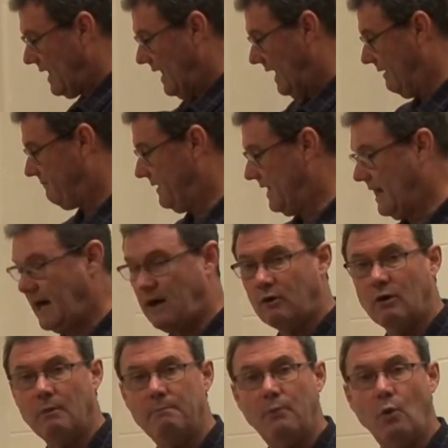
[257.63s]
And if the
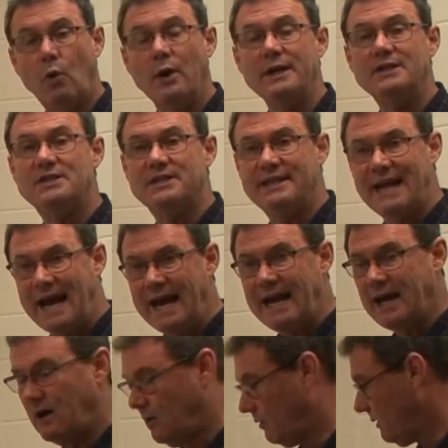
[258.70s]
arrow points
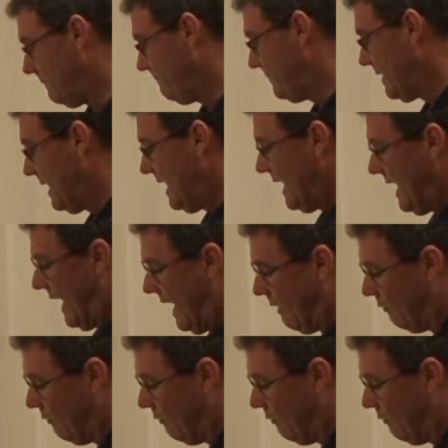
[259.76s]
down, I